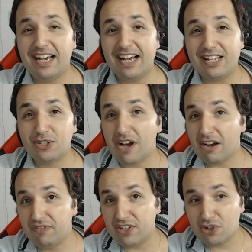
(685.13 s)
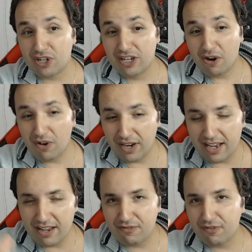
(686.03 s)
Stockfish
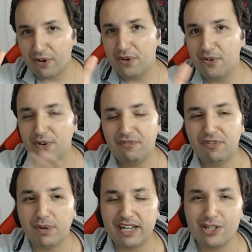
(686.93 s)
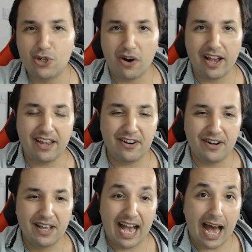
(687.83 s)
only for you if you want to enjoy here.
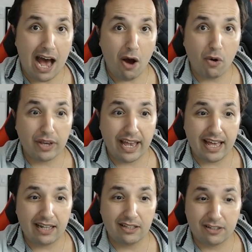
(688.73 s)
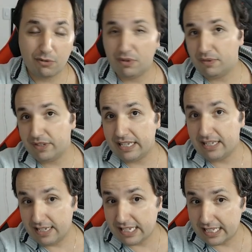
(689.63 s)
How can,
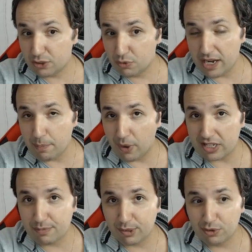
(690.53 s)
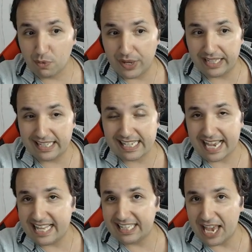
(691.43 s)
is it really possible to win this
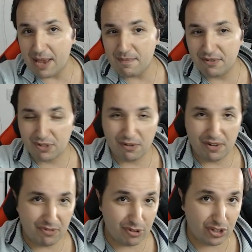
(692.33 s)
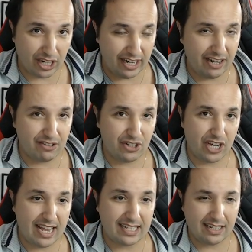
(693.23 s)
end game? If so, if you're starting on
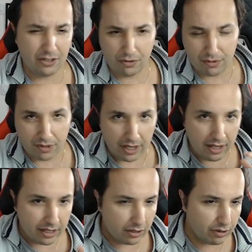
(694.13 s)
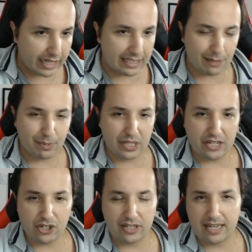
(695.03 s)
chess and you look at this
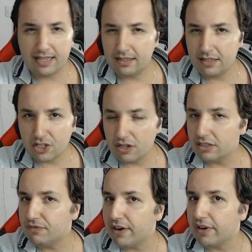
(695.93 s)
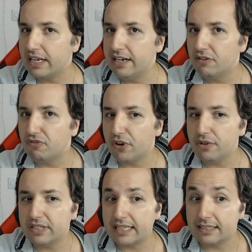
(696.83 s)
position and it's not very clear for you
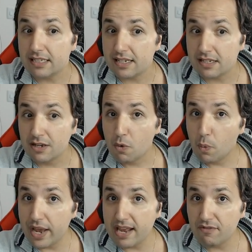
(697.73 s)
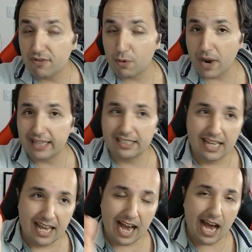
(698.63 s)
that this is winning for white,
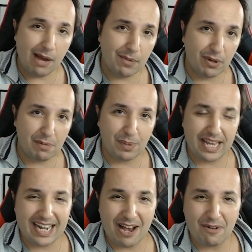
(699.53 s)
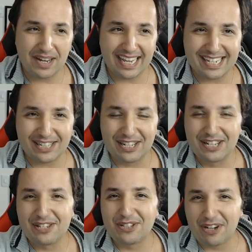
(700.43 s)
I'm gonna play now against
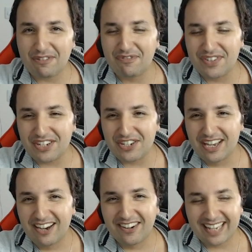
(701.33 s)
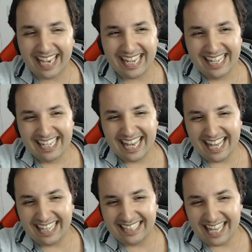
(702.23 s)
Stockfish, okay?
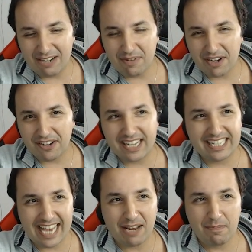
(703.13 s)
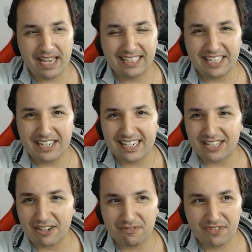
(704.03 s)
And then we're gonna checkmate here
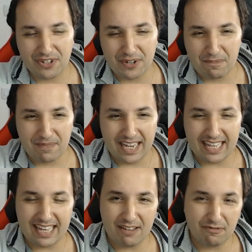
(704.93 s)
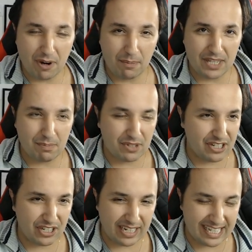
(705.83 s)
Stockfish from this
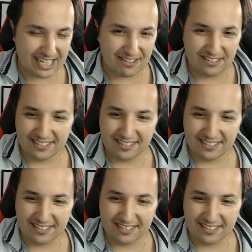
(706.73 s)
position. Let's go.